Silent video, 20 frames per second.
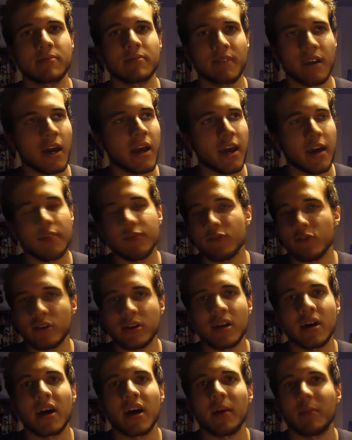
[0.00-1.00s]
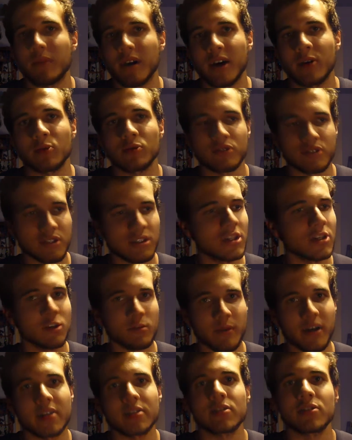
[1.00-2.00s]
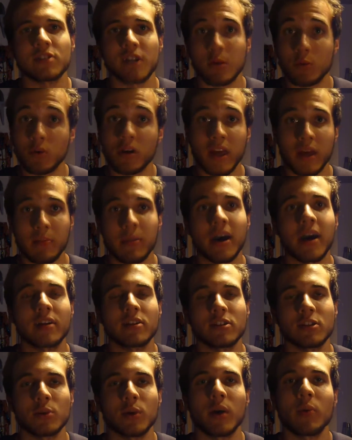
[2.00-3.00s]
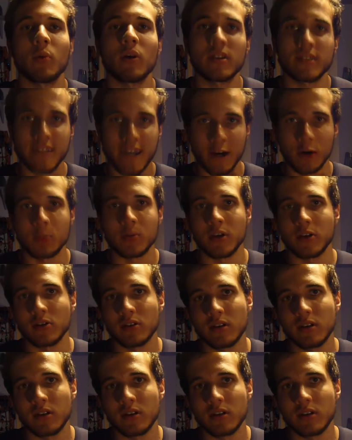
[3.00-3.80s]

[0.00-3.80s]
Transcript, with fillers: I, I have free time. I will see your message. I will get back to you. I want to help you.